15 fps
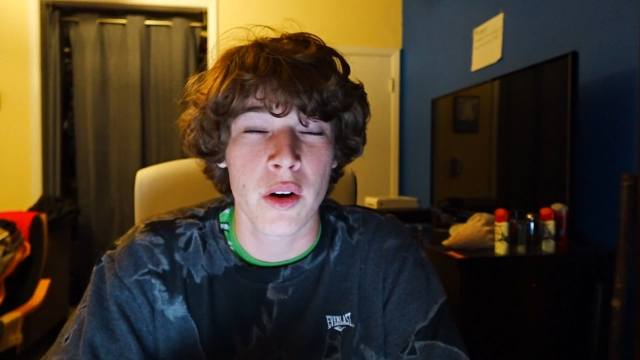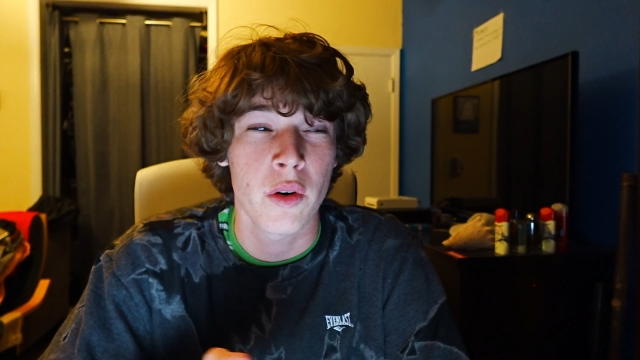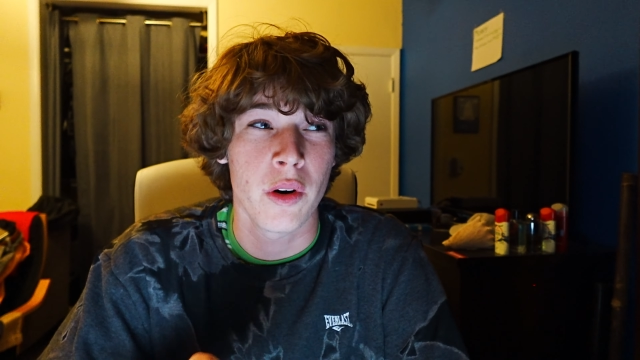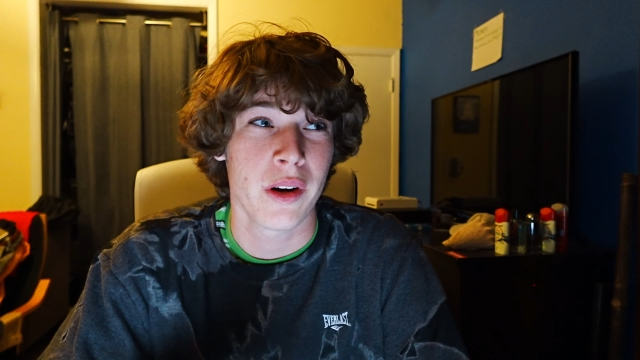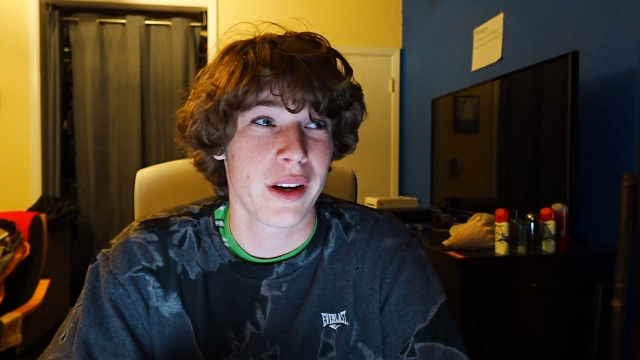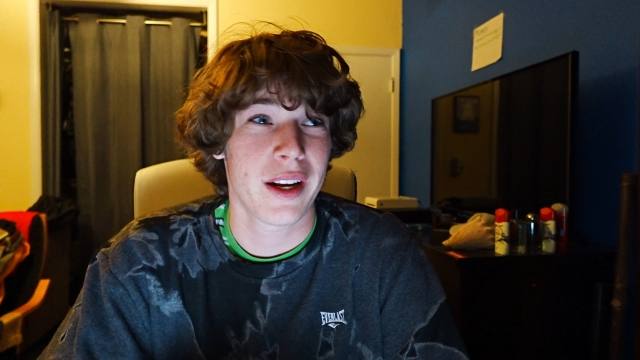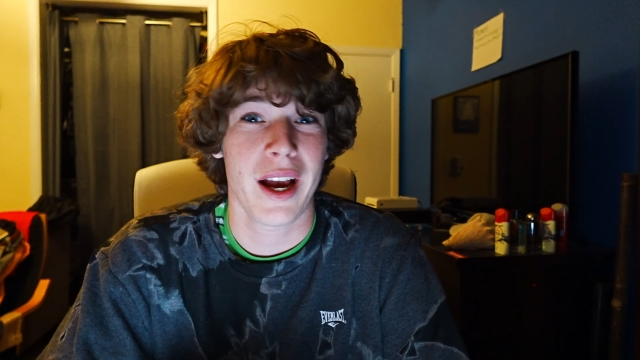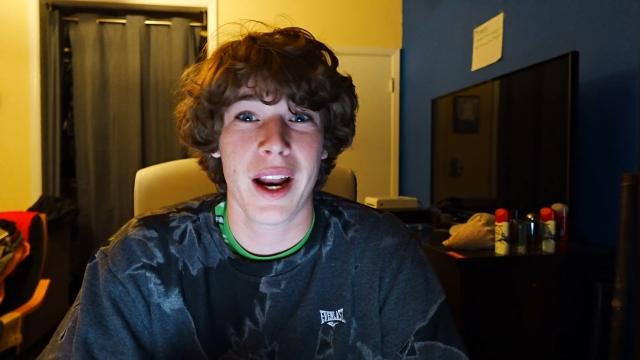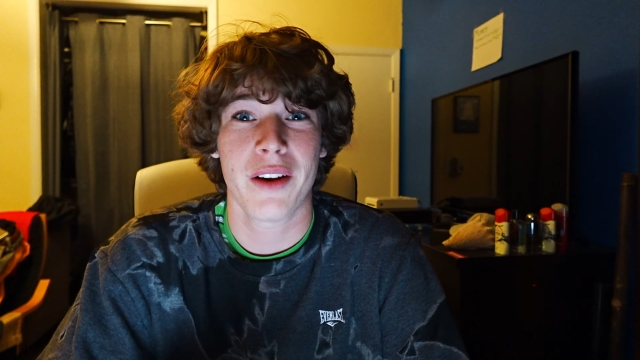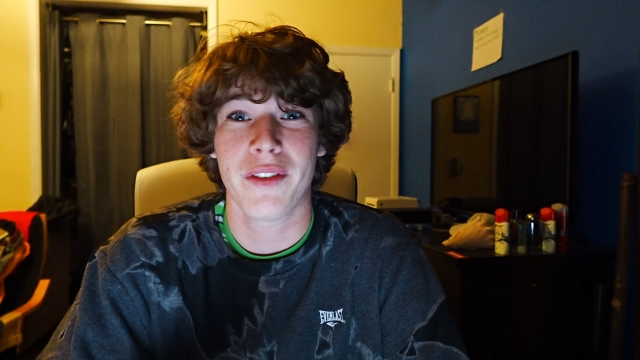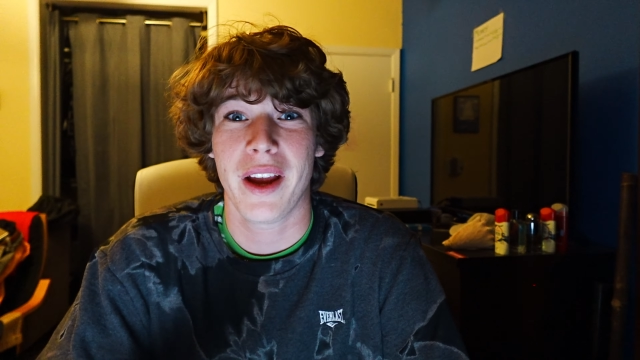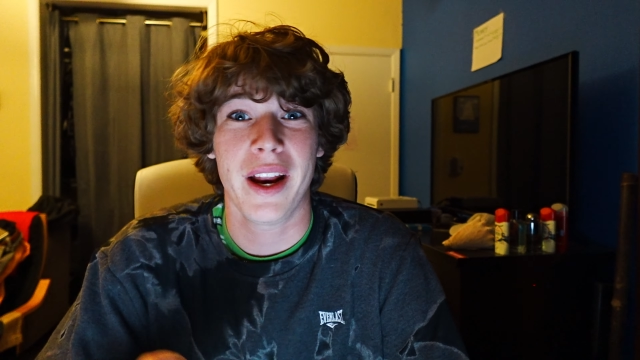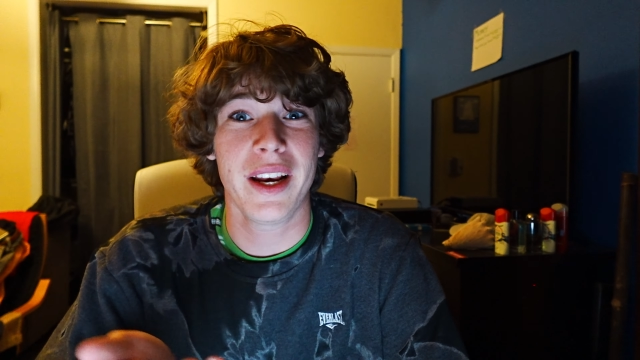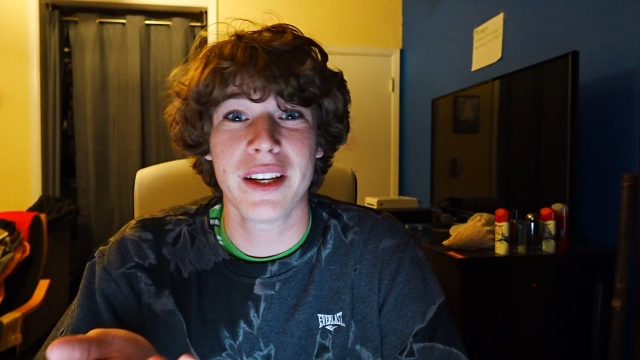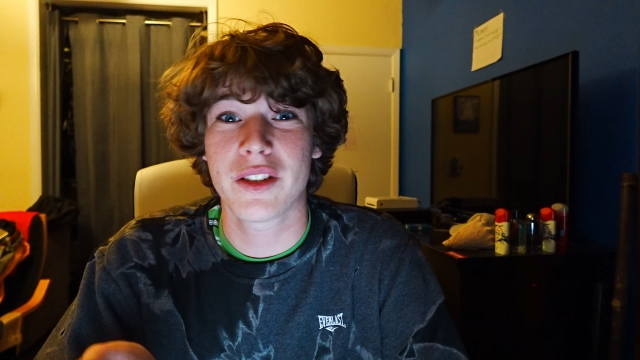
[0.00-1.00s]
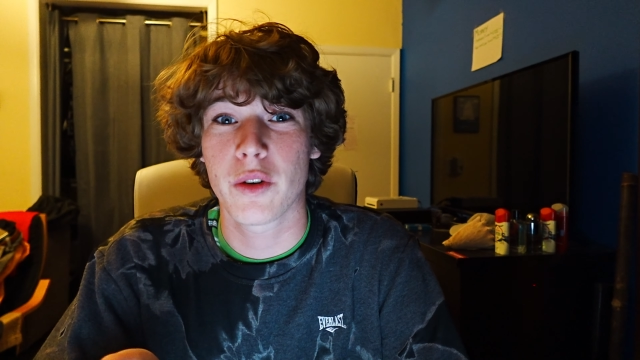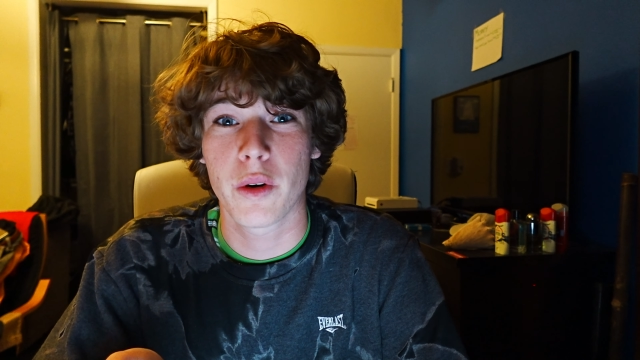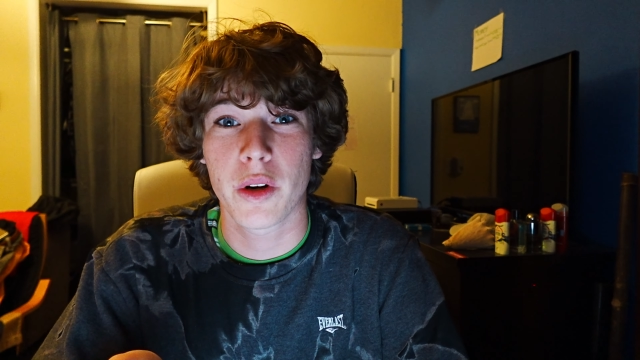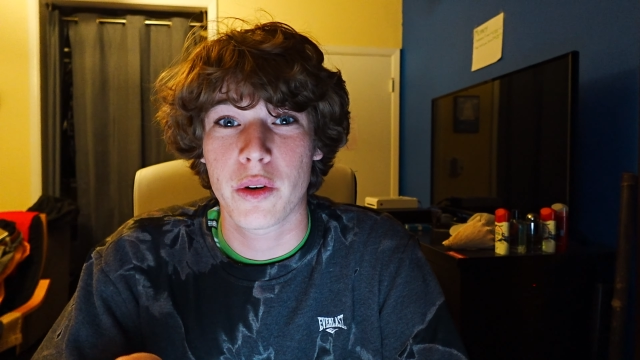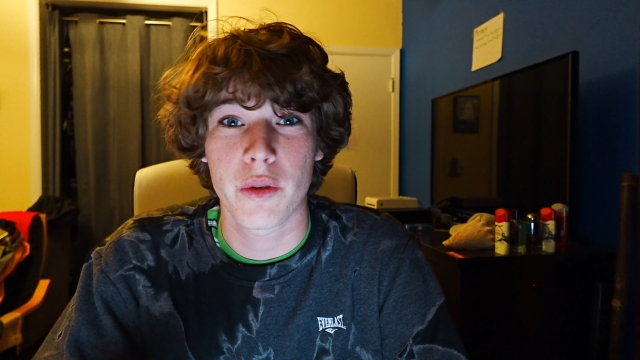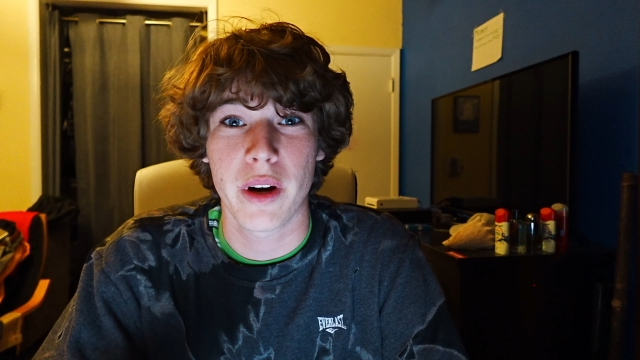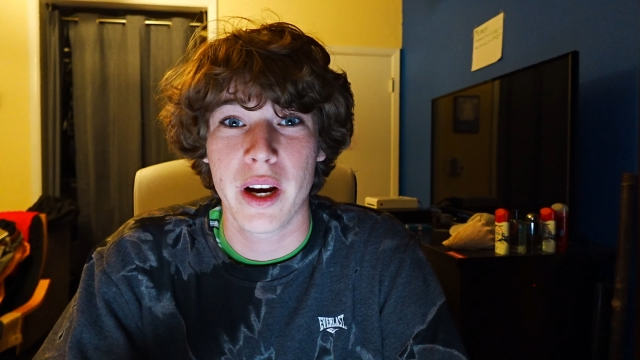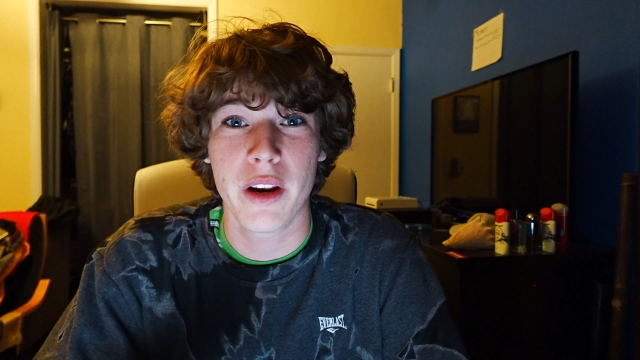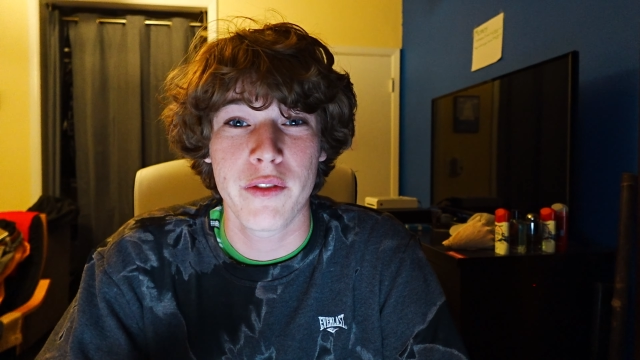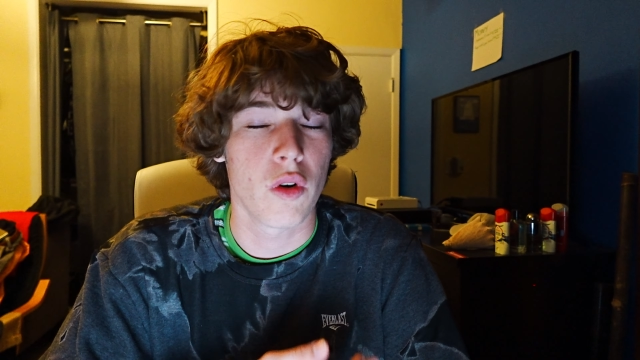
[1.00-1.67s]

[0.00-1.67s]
or kind of any sort of creative,